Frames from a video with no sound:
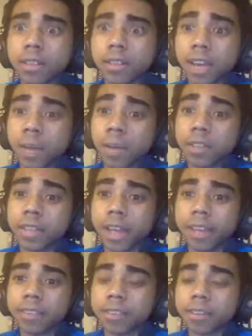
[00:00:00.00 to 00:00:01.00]
It's a hard one
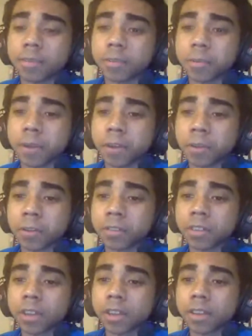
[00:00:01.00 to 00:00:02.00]
to answer, to be honest,
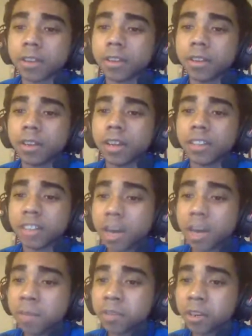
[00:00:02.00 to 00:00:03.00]
because like at
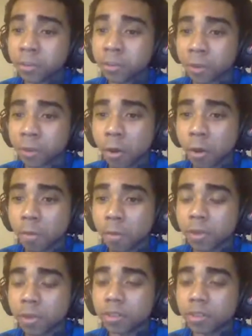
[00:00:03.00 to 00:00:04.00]
times I don't know
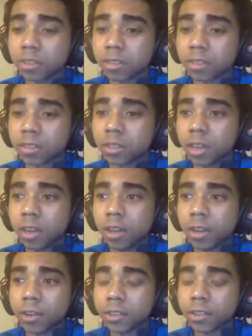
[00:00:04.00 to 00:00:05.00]
because
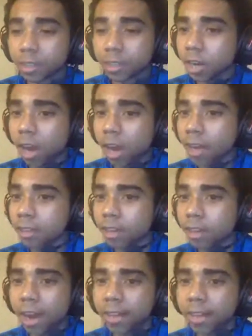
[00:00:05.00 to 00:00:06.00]
it's such a high
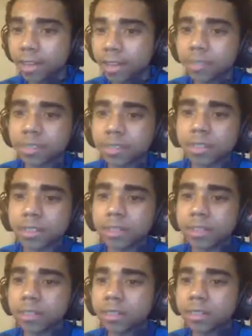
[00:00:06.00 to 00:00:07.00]

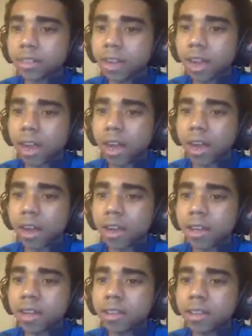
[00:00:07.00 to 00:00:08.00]
intensity, overall